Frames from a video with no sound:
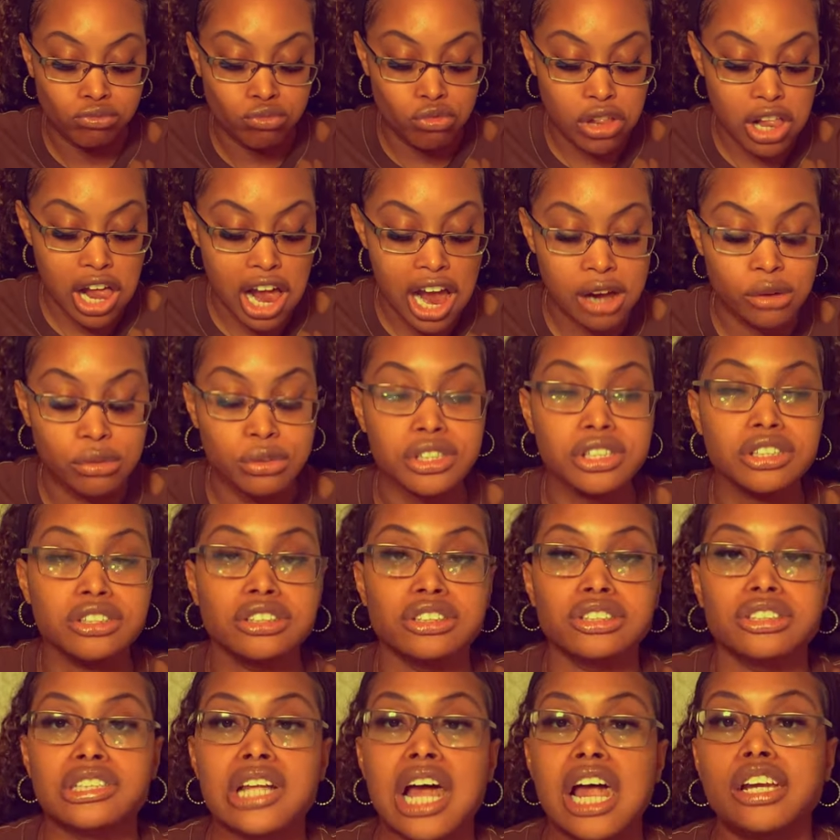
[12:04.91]
I don't think
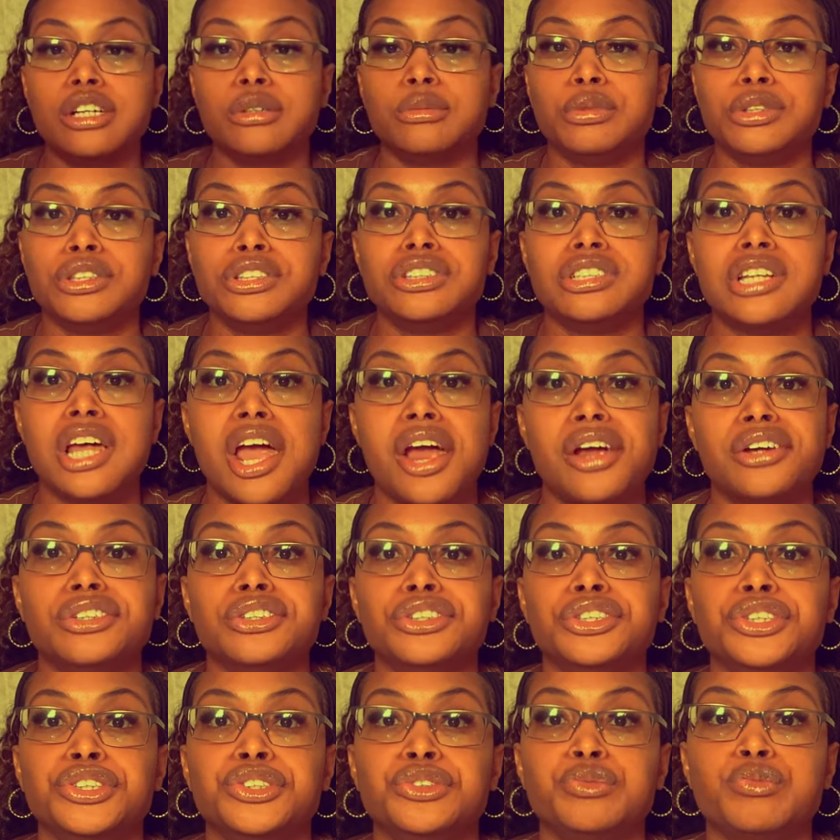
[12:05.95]
this lineup was that
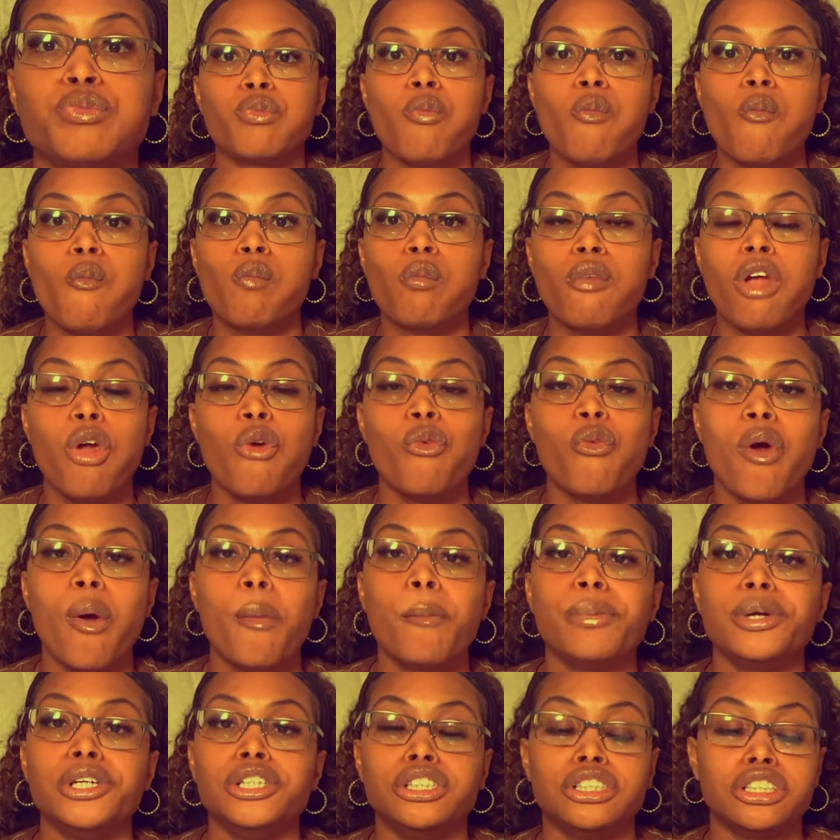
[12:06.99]
good, if I'm
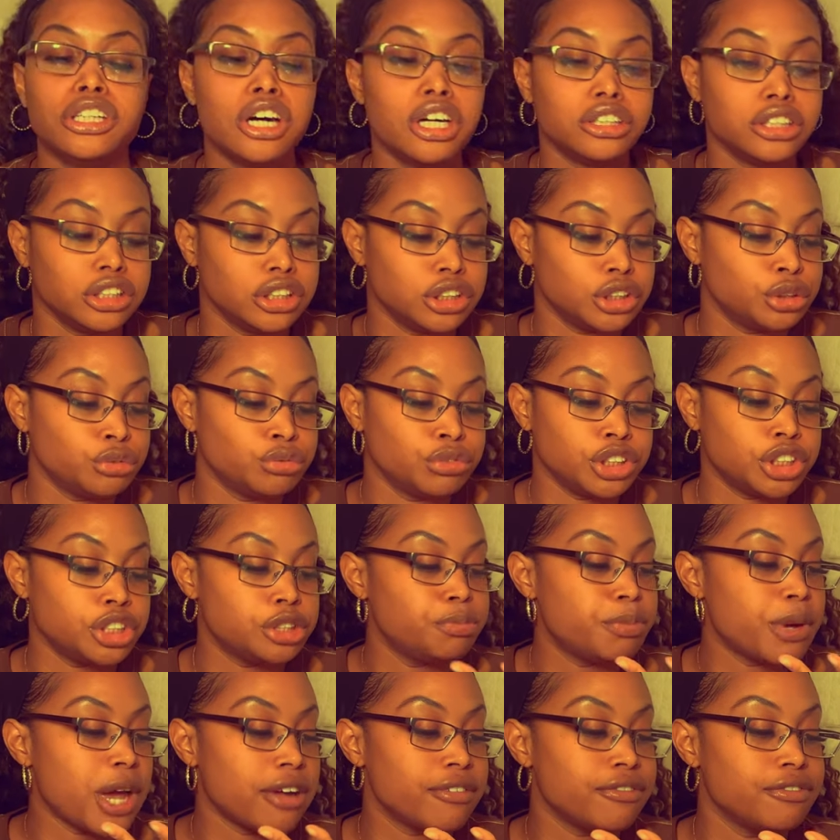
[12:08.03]
being honest.
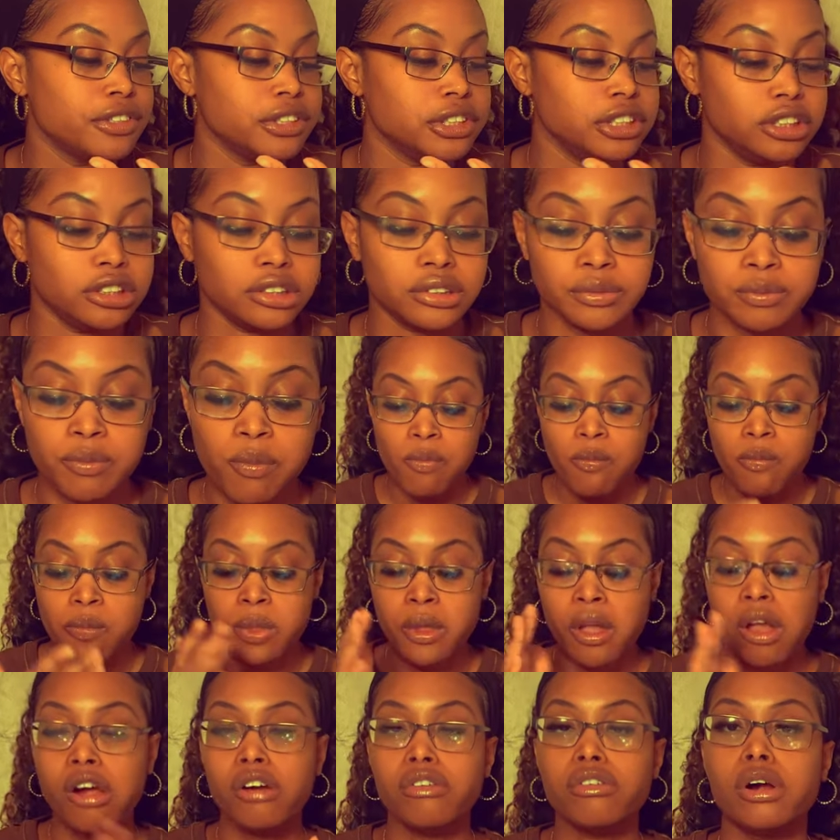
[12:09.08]
Respectfully,
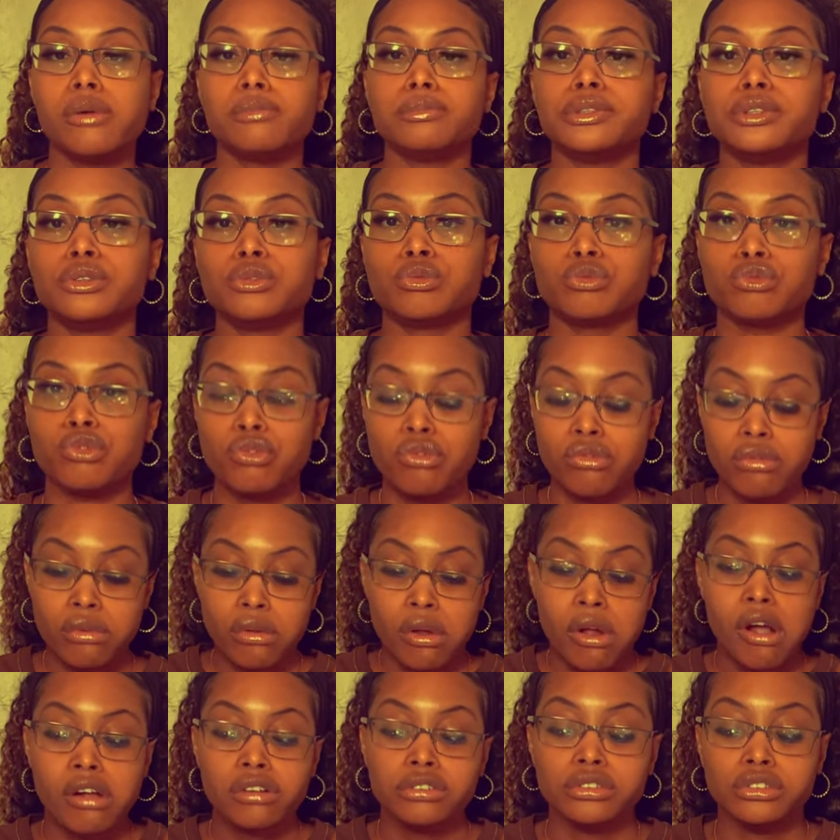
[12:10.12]
Crumbl,
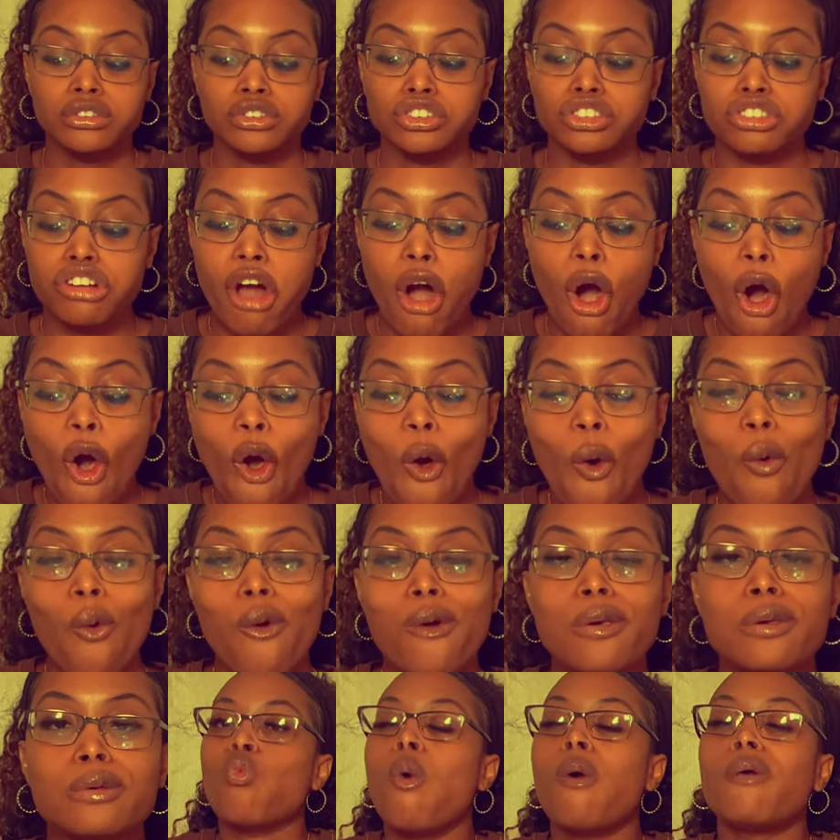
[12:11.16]
y'all
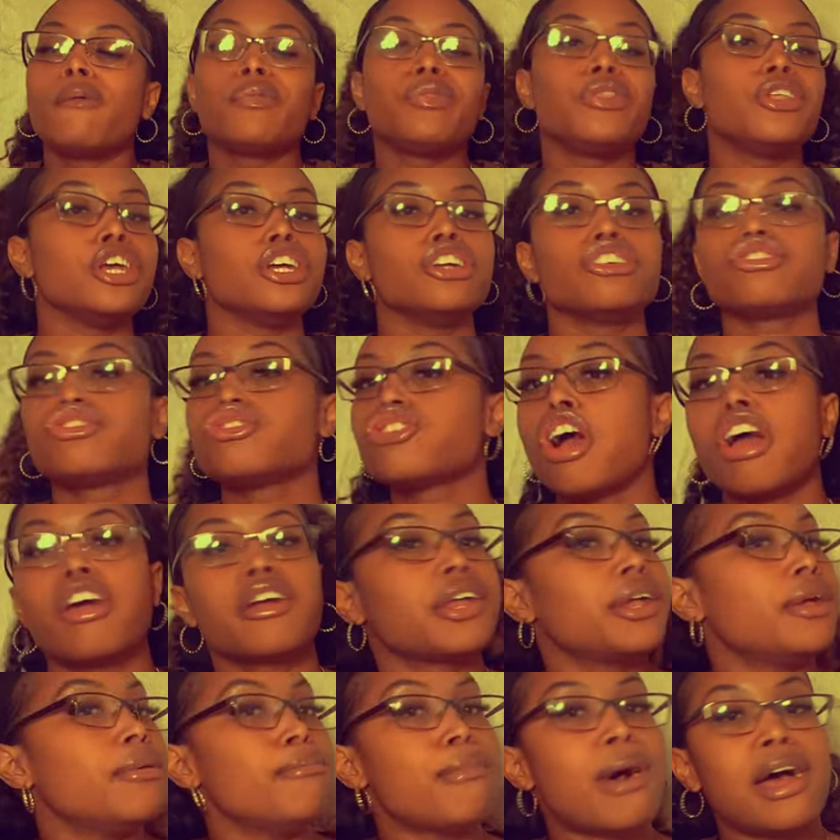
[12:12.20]
didn't
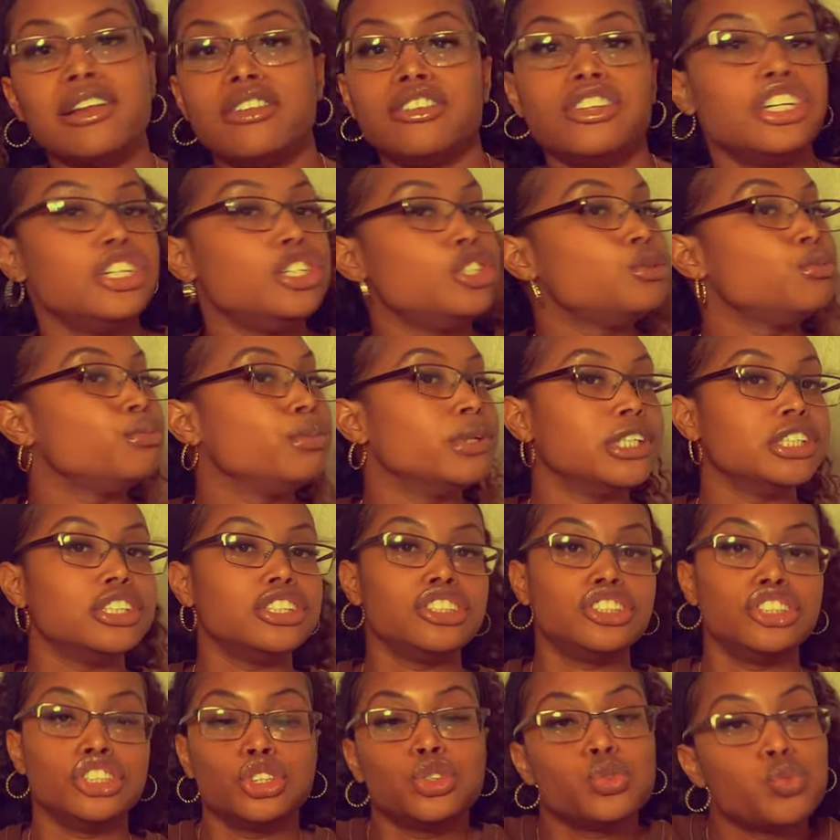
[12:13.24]
target my taste buds
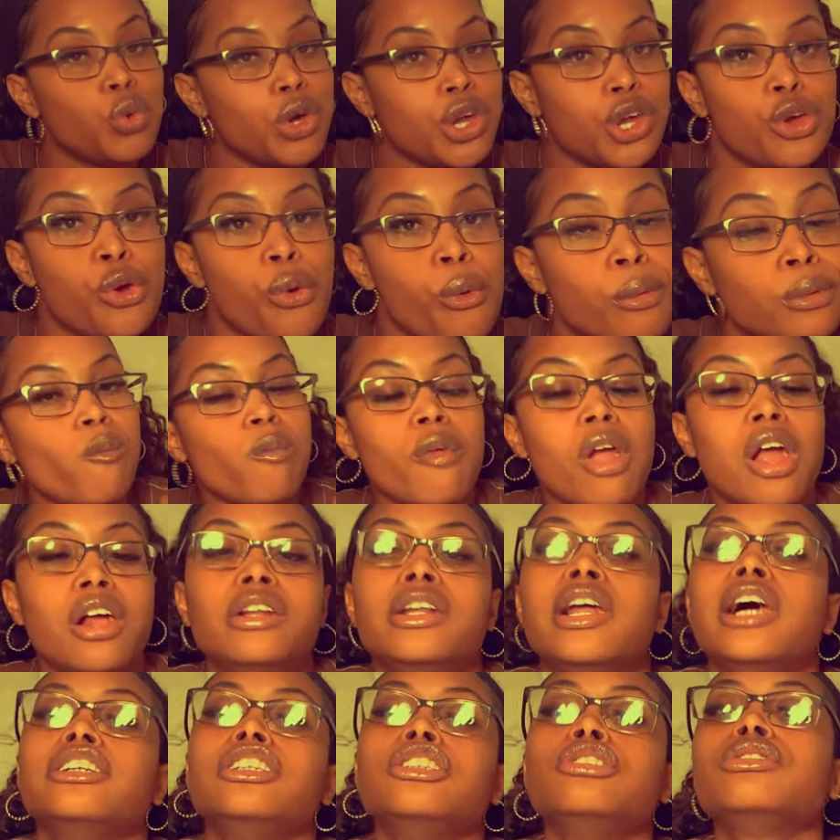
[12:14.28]
this week. And
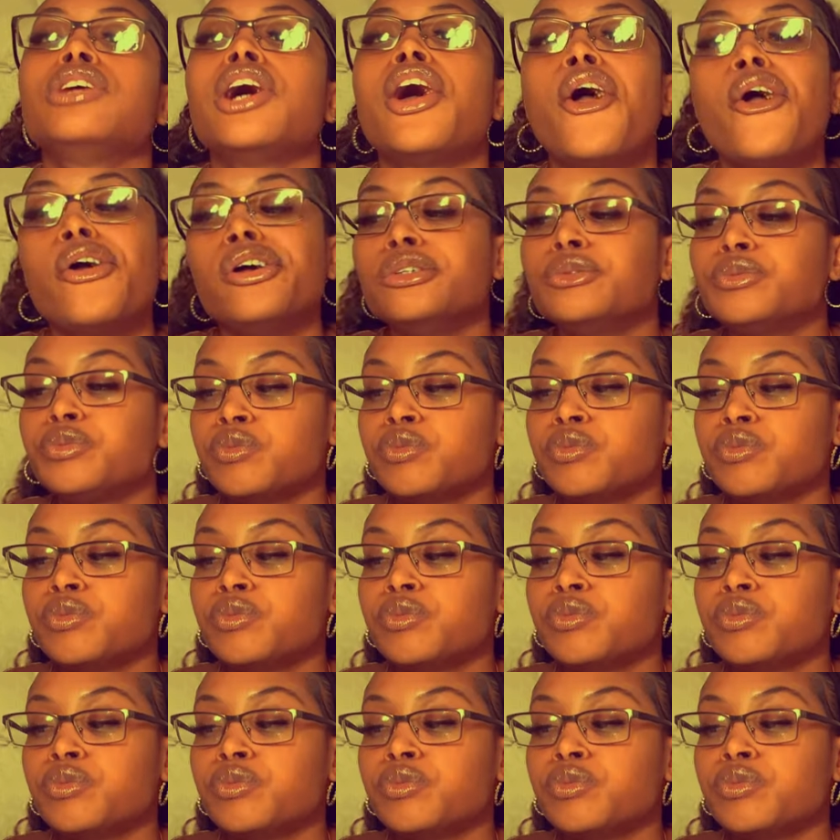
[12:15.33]
that's okay.